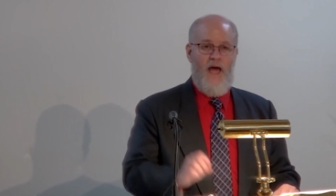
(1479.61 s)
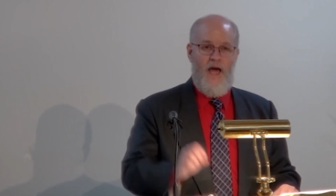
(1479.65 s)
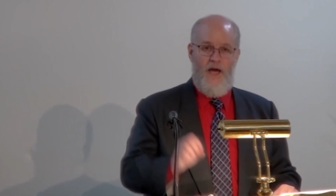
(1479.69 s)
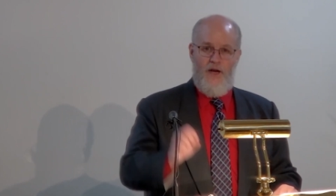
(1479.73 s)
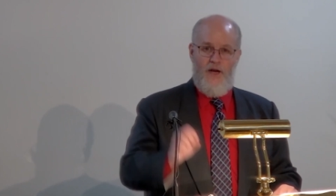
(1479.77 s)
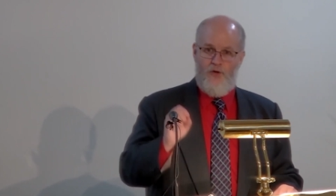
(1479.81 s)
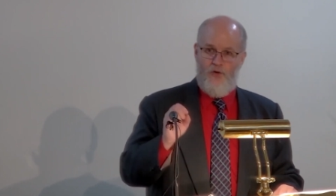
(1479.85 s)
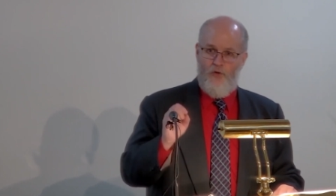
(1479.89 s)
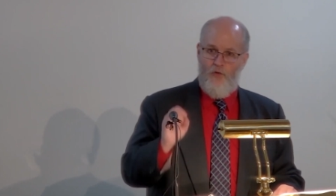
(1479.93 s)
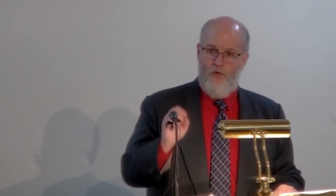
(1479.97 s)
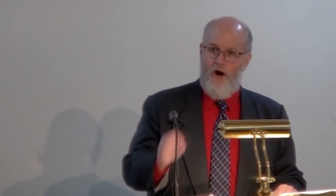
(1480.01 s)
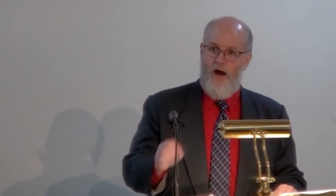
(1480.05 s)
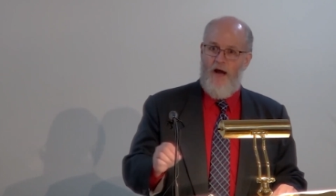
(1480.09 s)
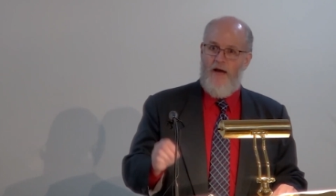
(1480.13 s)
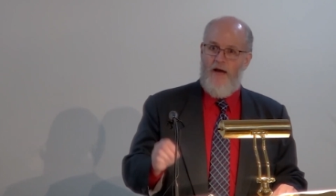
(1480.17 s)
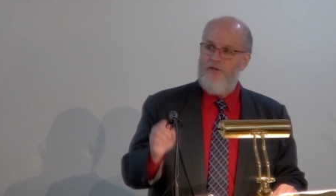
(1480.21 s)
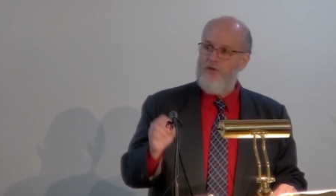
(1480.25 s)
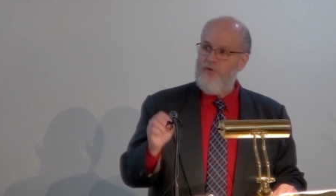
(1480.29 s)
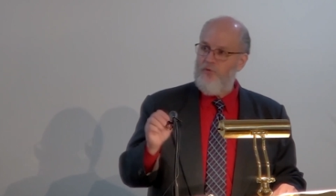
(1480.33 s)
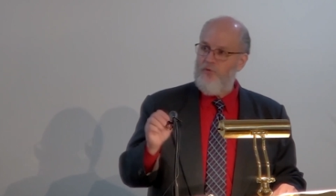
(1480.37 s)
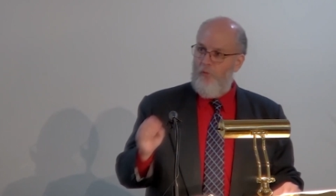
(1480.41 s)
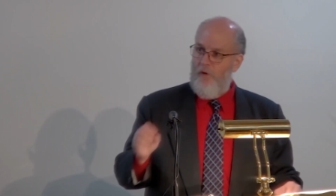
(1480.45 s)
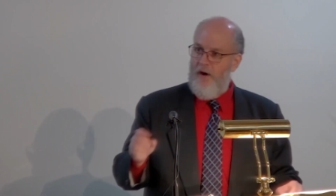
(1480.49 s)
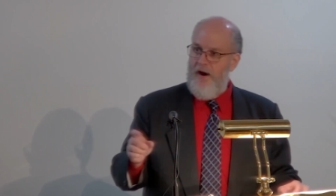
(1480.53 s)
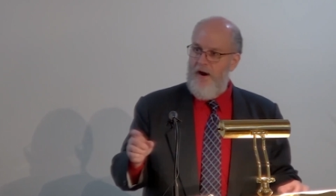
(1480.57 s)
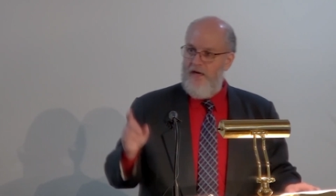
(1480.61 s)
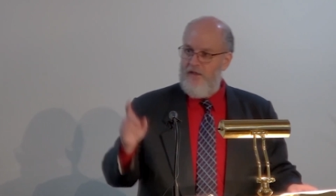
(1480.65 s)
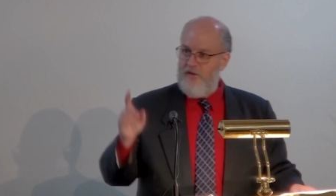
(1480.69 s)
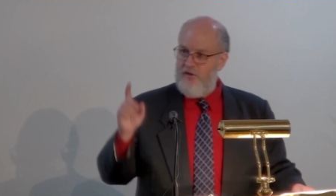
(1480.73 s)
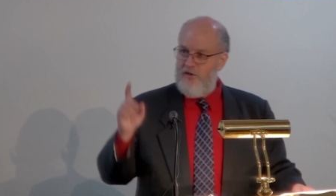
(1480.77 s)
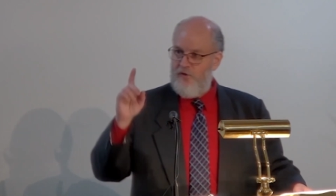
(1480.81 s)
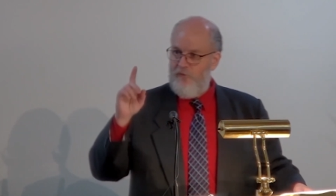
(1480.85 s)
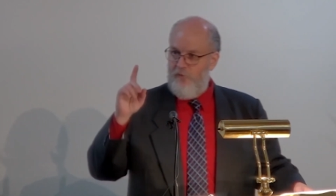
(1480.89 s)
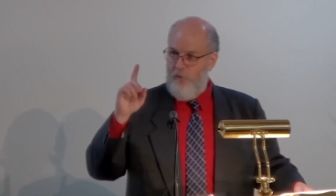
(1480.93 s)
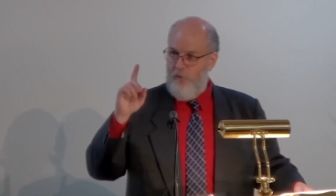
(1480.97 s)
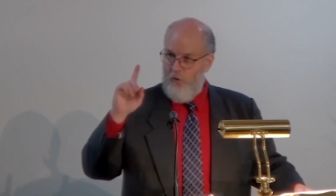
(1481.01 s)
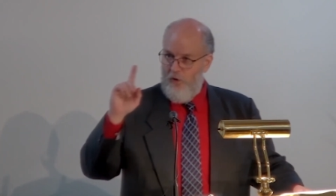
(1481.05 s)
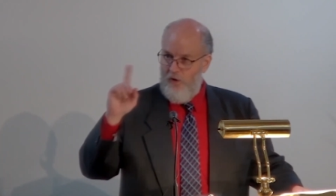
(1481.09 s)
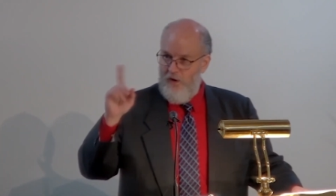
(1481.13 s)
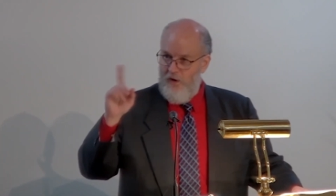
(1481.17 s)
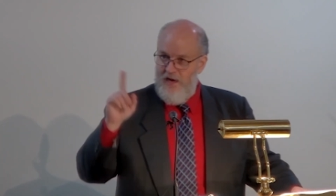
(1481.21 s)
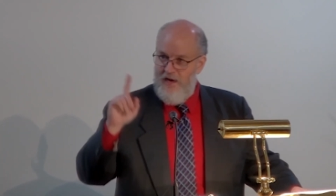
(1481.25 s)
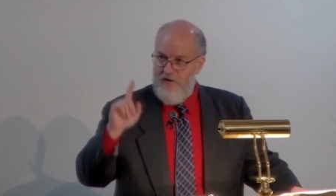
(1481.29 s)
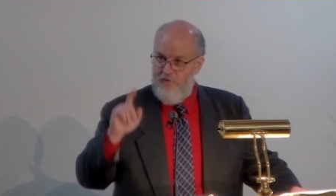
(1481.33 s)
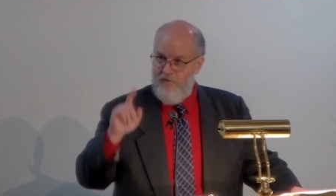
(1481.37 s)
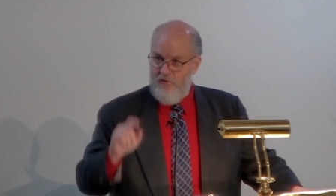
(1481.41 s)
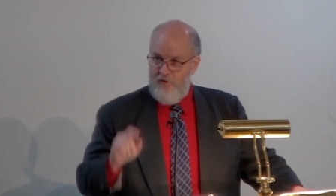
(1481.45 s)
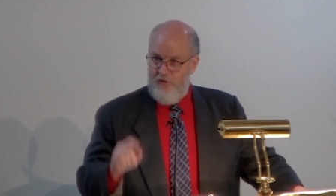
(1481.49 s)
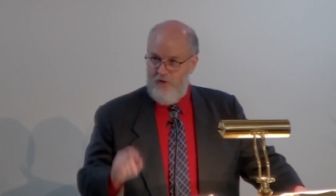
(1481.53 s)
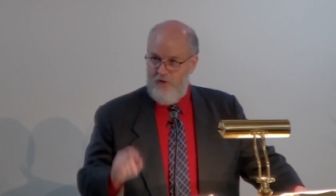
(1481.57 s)
and Christ reigns
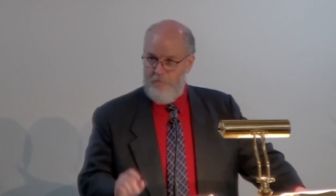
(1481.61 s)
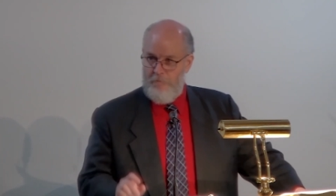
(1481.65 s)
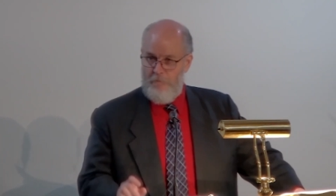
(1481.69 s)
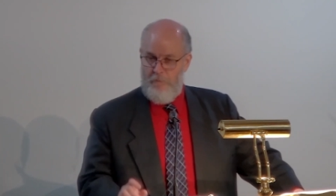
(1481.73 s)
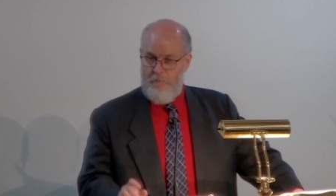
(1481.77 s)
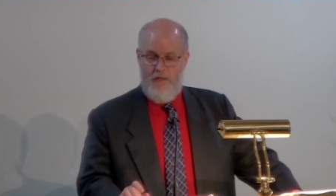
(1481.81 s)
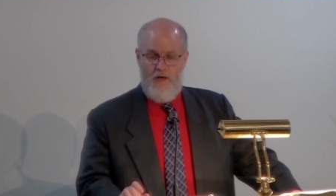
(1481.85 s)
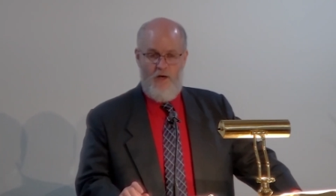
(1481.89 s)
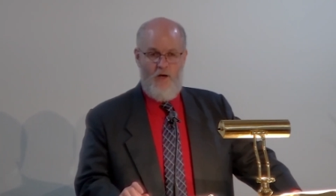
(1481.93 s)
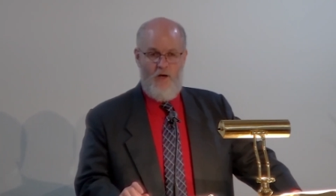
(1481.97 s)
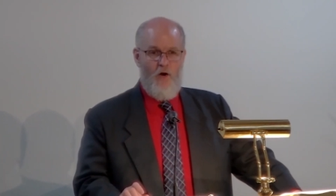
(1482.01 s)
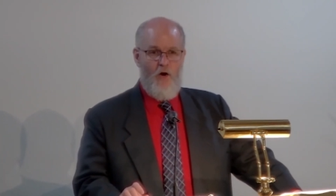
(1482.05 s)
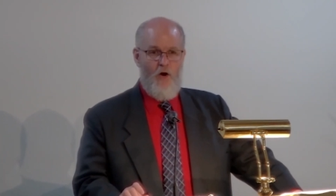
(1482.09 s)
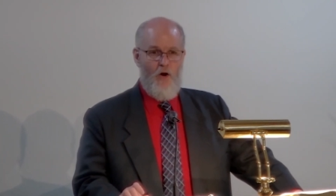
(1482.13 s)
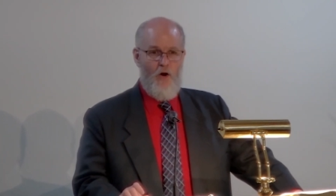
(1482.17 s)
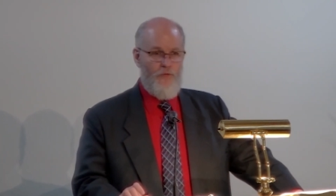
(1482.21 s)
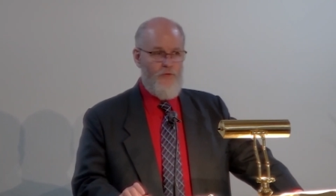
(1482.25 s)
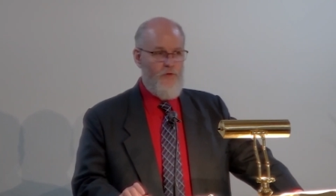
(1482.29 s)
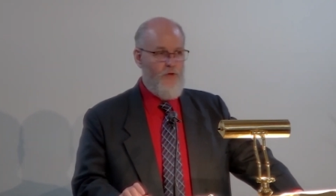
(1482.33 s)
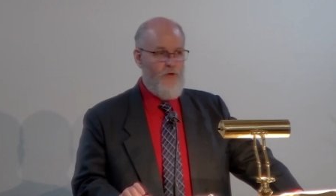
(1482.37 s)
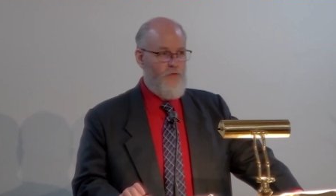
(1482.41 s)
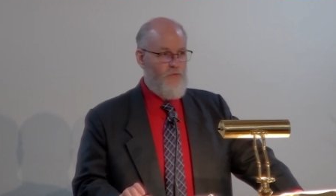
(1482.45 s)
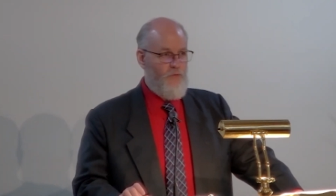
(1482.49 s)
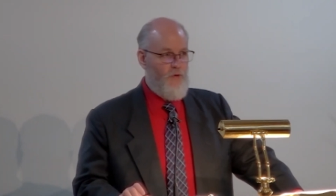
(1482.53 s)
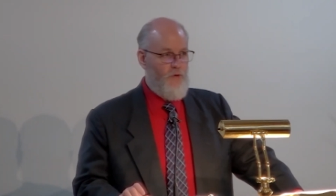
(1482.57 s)
forever on the